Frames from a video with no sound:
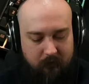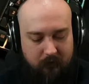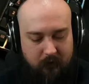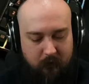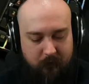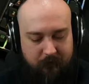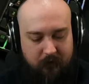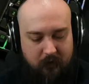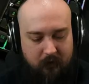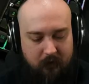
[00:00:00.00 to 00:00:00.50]
now
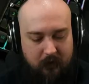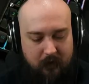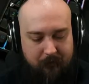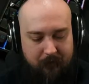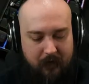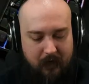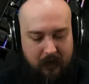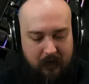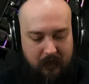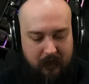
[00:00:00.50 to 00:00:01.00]
that we kind of got
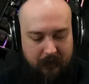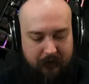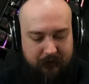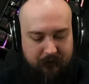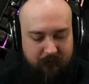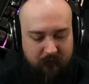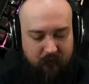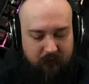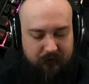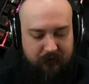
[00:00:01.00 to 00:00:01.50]

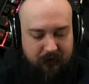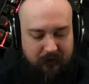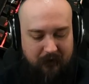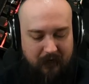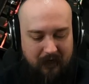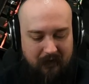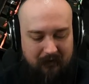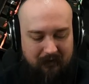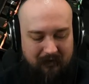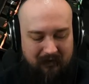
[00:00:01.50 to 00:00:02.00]
past most of
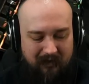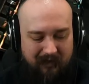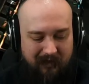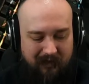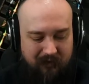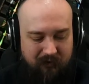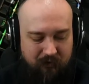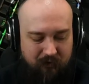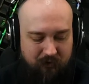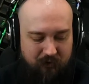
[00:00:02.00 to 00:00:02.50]
that
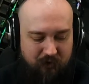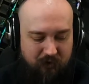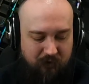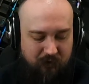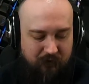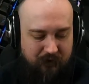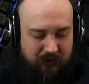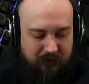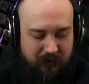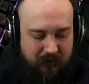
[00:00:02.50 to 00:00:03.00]
like
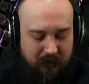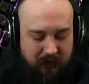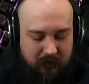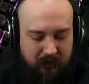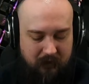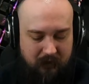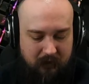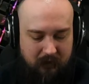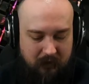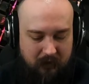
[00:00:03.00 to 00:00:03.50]

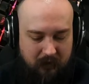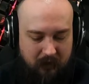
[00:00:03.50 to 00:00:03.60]
juicy